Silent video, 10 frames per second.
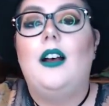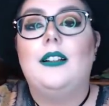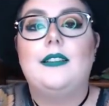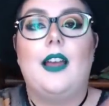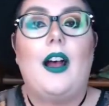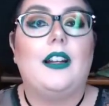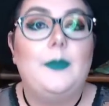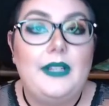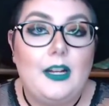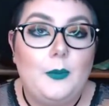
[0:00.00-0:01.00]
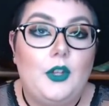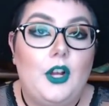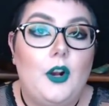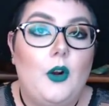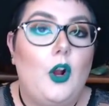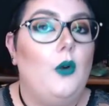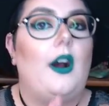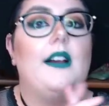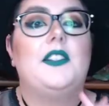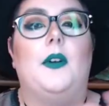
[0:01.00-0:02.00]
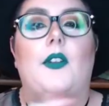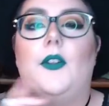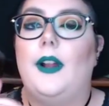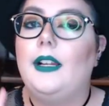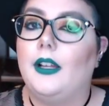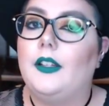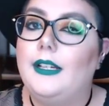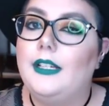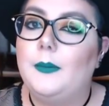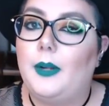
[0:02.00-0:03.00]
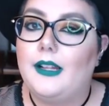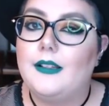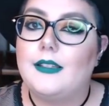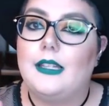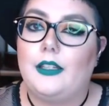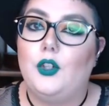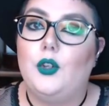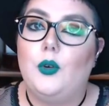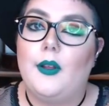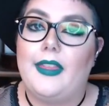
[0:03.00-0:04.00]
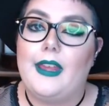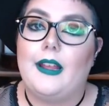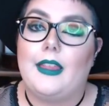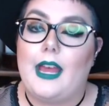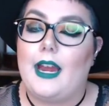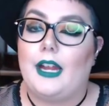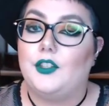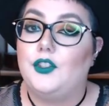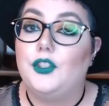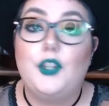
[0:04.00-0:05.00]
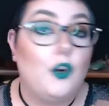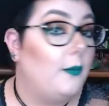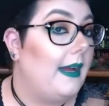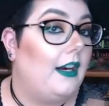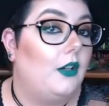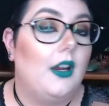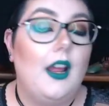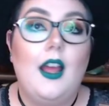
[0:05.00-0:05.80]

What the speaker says: Talk to me down below. Oh, also, are there any other indie brands that you think that I should know about?